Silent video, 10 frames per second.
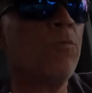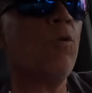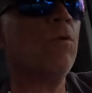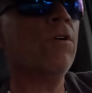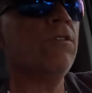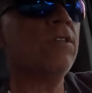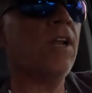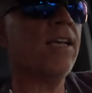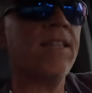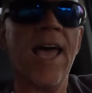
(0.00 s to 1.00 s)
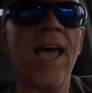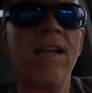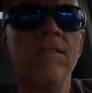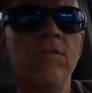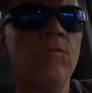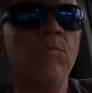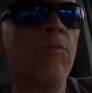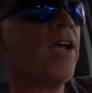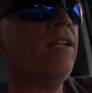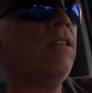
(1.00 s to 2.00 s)
simple words like that to
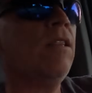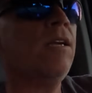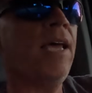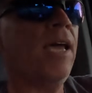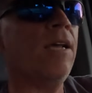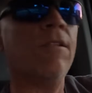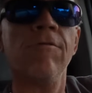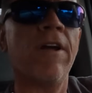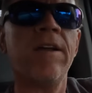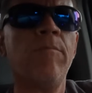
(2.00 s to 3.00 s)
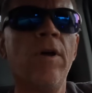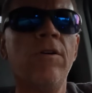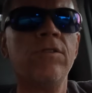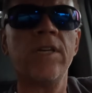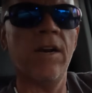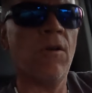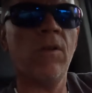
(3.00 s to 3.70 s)
brighten the day. The rainbows can